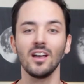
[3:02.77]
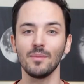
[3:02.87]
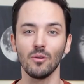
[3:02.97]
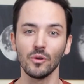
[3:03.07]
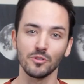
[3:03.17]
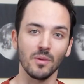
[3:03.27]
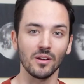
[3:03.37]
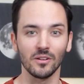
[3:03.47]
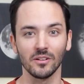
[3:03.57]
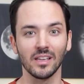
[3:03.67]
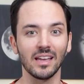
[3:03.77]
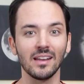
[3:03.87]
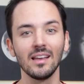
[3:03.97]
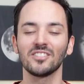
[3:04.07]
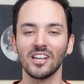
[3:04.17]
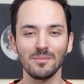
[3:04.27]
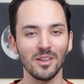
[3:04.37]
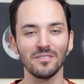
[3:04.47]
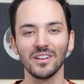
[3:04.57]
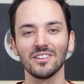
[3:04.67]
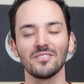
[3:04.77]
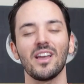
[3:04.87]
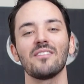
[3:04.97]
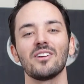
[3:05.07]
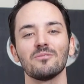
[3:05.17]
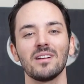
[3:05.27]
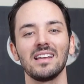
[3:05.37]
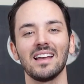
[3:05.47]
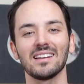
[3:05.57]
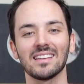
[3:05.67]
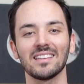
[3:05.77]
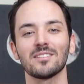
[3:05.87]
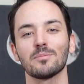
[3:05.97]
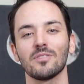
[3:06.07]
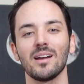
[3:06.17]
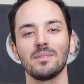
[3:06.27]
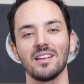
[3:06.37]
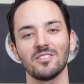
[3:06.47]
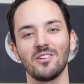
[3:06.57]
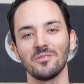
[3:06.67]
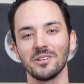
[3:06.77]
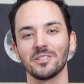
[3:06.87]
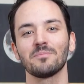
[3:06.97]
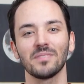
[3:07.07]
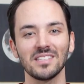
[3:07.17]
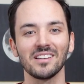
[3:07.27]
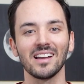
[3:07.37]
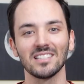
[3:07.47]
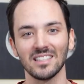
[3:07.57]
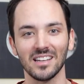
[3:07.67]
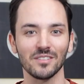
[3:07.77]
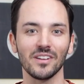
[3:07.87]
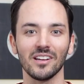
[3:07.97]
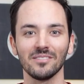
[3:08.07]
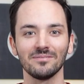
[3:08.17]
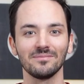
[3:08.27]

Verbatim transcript: about which monitor to get. Check out my other videos if you haven't already, and get subscribed as always. See you guys in the next video.